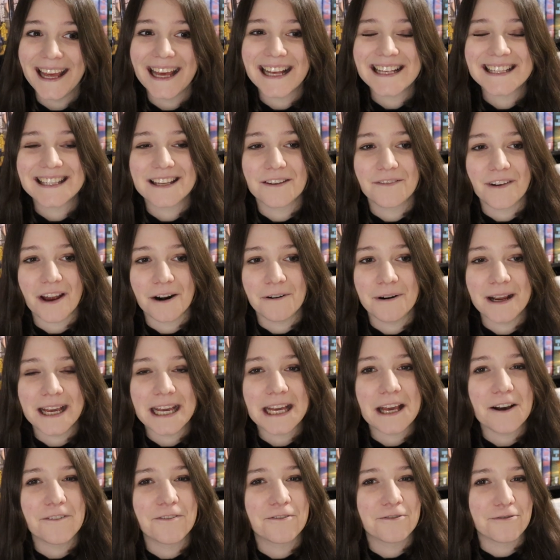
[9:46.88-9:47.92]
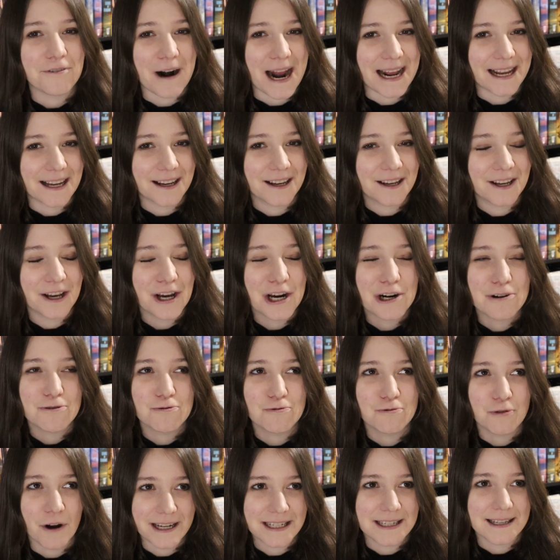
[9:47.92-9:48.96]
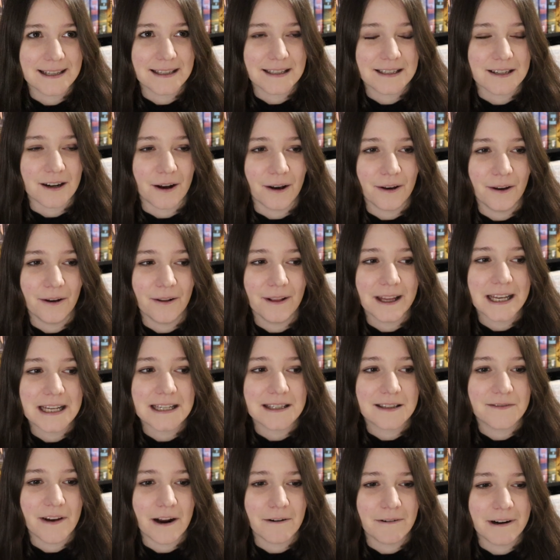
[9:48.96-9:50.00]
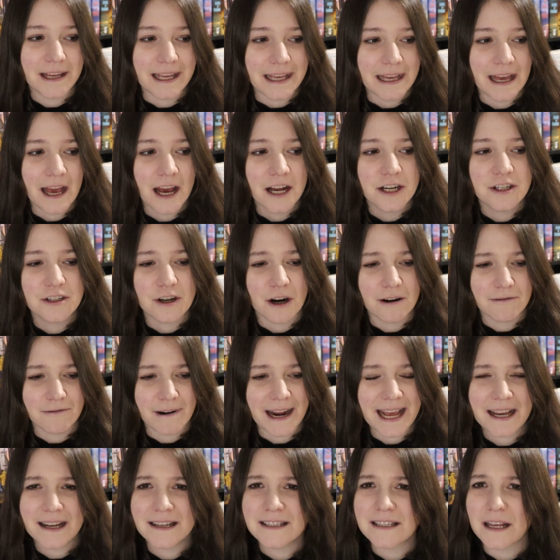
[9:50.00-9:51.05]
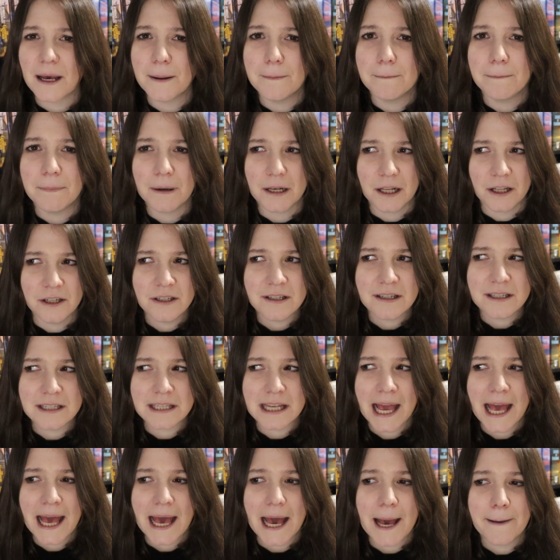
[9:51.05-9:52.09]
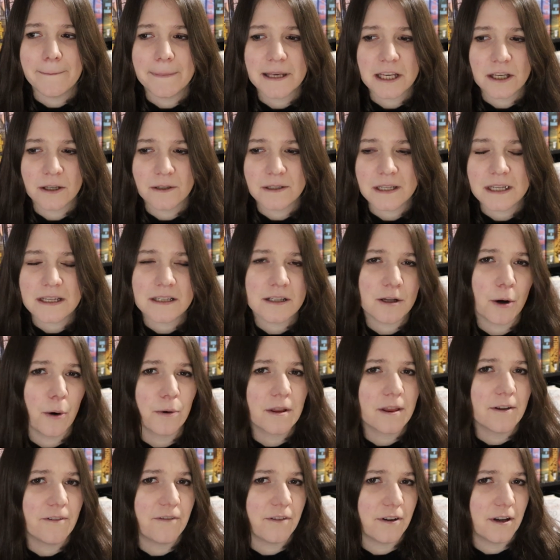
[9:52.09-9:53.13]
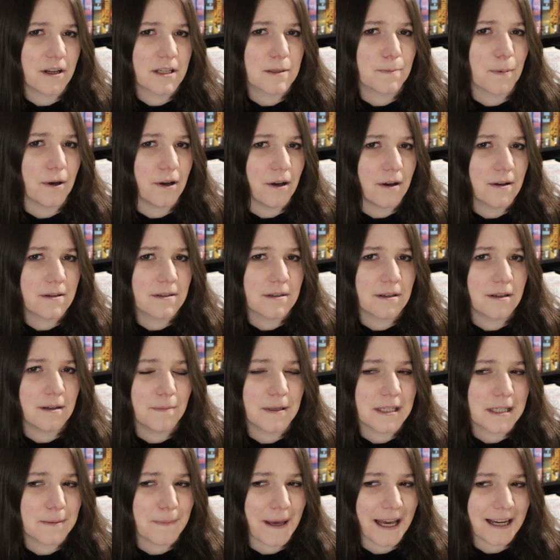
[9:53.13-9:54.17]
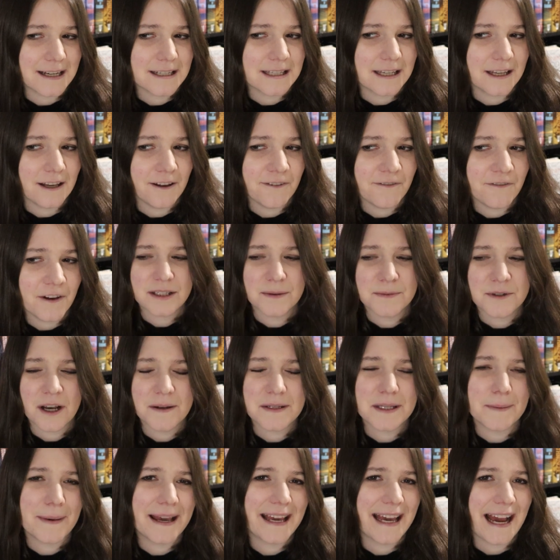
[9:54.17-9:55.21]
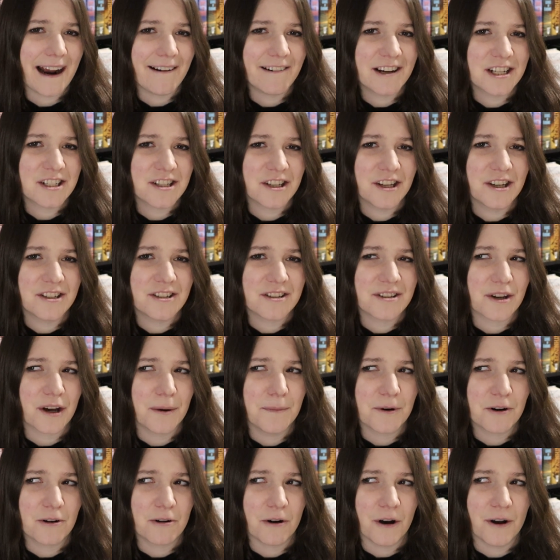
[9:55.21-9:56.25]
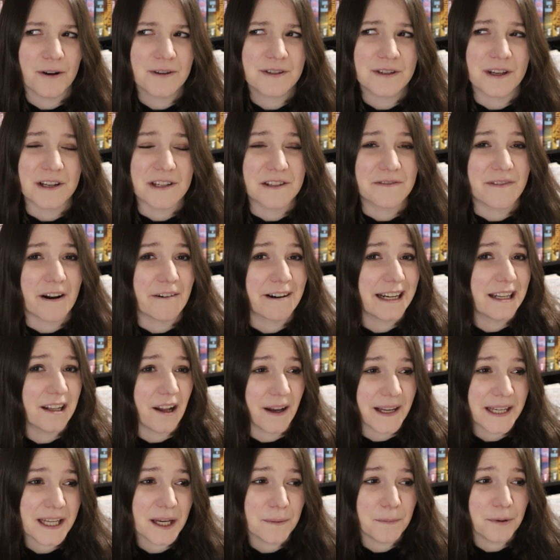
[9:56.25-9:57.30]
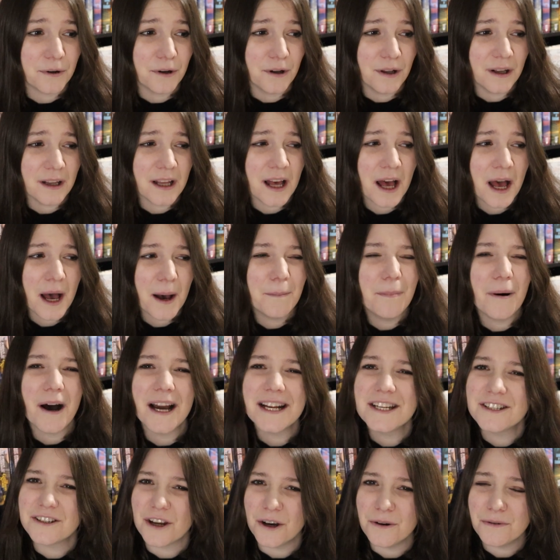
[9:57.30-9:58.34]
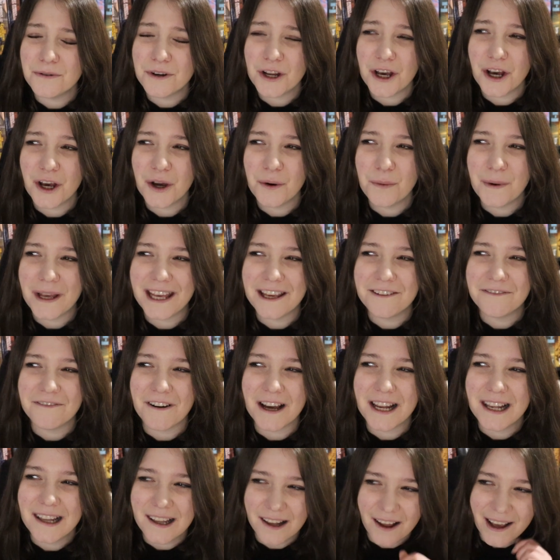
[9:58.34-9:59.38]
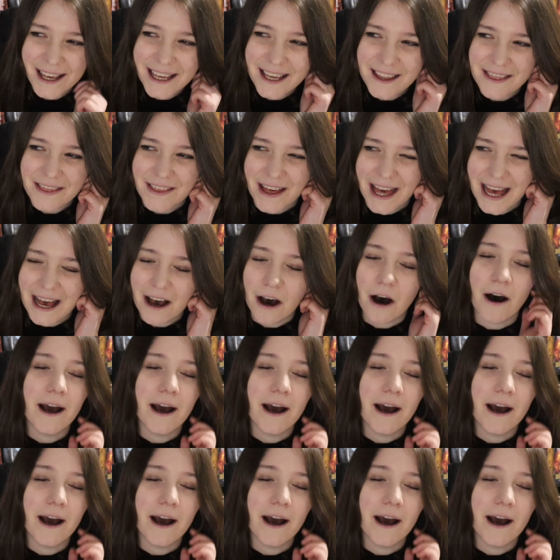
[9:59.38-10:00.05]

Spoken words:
It's a very frank writing style. It's very direct and blunt. And because it's told in the first person perspective, sometimes the main character doesn't come across as very likable. But I don't know if I like that.